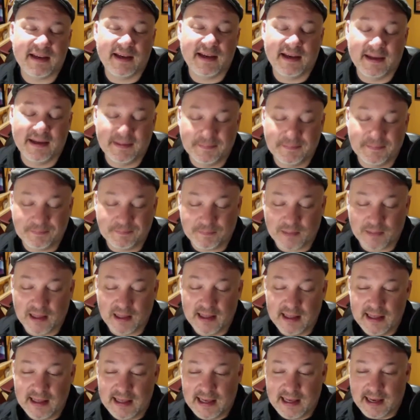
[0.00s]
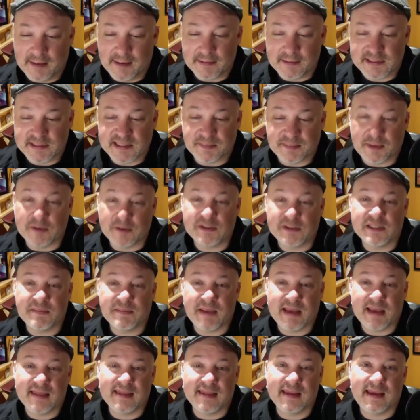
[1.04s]
I was supposed to
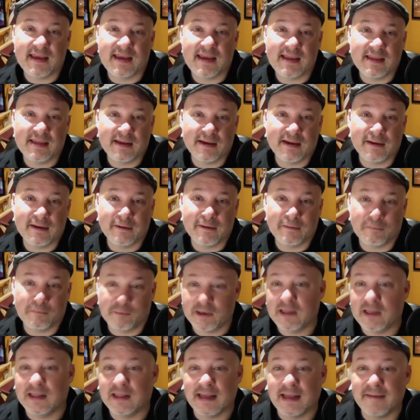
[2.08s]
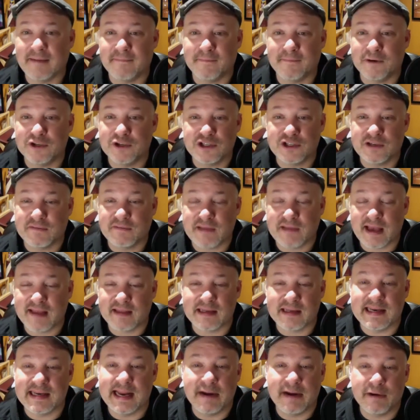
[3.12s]
make the real life version of that,
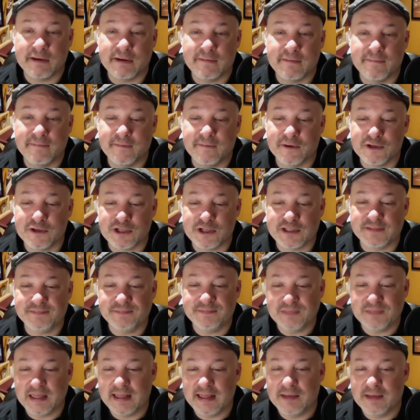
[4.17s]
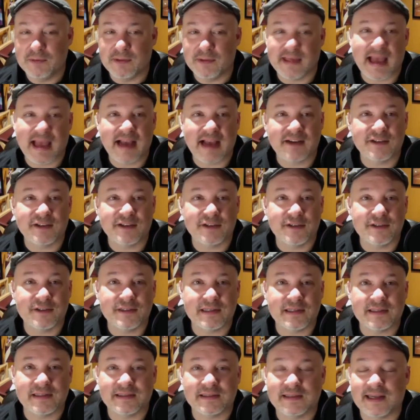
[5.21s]
the narrative version, with actors
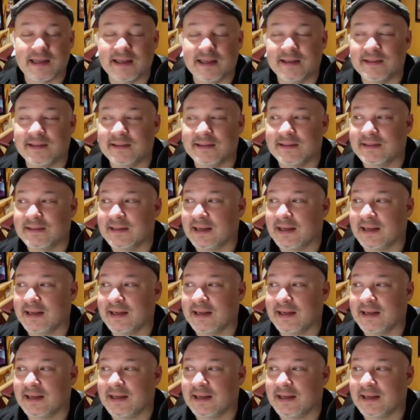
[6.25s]
and